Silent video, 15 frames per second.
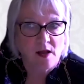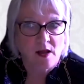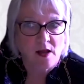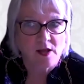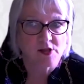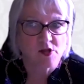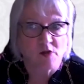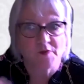
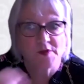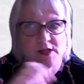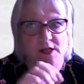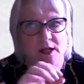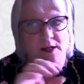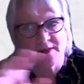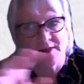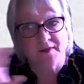Because obviously
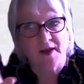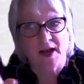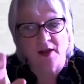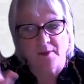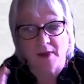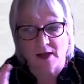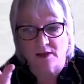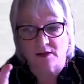
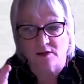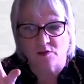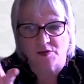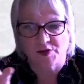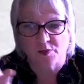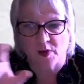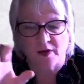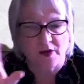developmental was
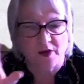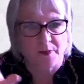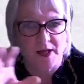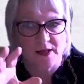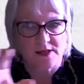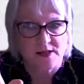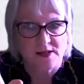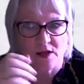one of the
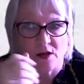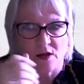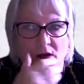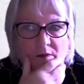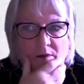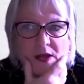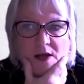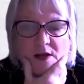bits in
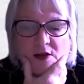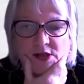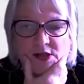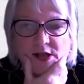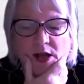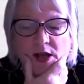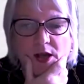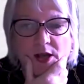your
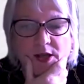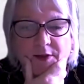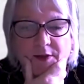slide.